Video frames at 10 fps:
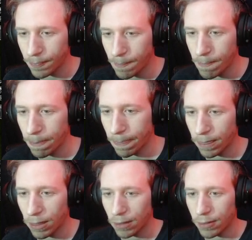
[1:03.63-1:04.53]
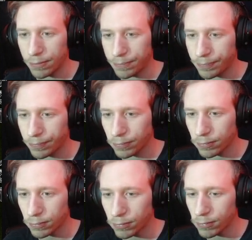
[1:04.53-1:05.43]

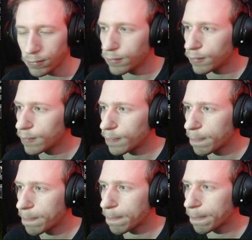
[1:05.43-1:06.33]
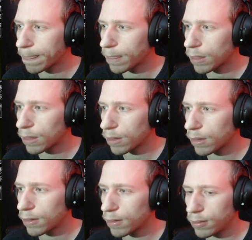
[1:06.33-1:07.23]

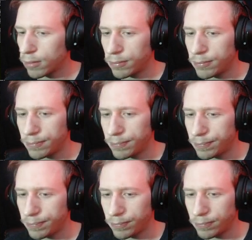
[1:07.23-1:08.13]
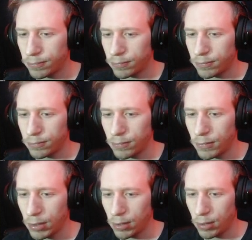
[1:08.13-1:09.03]

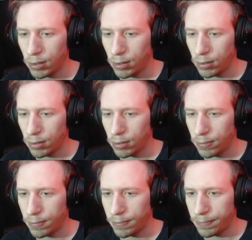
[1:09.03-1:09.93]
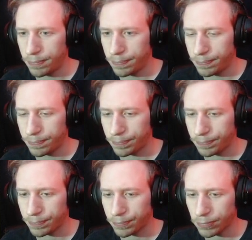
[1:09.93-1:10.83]

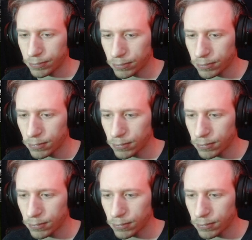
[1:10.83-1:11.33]
[no speech]